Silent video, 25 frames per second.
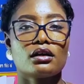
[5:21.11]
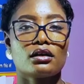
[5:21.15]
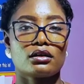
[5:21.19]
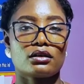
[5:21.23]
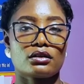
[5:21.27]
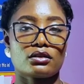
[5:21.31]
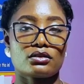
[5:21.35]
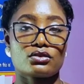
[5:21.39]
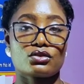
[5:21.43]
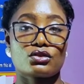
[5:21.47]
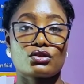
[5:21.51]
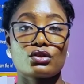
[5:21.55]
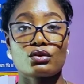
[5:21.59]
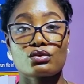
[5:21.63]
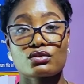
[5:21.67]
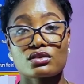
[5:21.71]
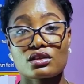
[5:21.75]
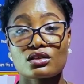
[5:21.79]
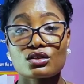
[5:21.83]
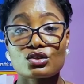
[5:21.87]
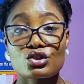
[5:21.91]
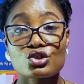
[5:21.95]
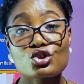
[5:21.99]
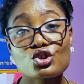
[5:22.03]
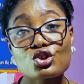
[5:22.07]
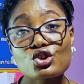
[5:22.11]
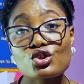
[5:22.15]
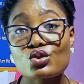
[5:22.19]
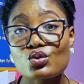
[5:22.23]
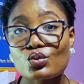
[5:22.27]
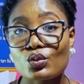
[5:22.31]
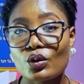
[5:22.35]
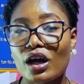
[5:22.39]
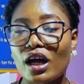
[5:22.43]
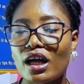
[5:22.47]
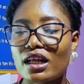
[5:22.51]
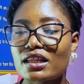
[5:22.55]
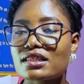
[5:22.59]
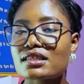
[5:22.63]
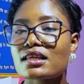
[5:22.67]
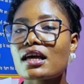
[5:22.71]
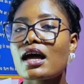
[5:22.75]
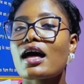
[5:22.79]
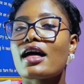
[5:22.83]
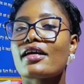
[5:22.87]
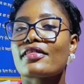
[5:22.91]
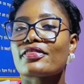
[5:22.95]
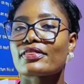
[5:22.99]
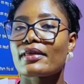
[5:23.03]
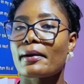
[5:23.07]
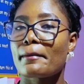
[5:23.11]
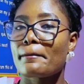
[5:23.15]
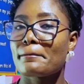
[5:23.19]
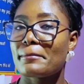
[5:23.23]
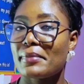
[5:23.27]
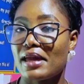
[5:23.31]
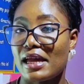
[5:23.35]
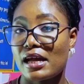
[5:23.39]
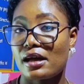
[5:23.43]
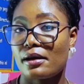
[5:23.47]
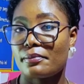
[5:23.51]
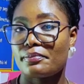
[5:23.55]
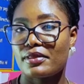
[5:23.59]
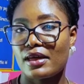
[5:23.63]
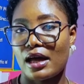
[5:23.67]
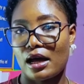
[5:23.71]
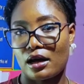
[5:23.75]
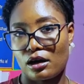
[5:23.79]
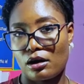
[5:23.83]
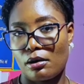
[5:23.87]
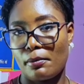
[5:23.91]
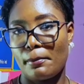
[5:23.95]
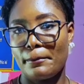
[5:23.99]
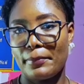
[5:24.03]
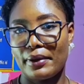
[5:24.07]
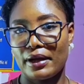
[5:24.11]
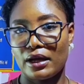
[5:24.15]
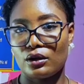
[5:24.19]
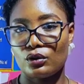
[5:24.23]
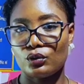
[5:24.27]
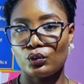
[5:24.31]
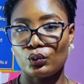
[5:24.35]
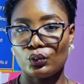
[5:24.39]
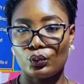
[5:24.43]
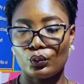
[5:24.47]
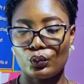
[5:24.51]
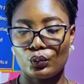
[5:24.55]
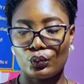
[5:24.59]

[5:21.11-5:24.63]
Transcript: because those are the two words that make up that compound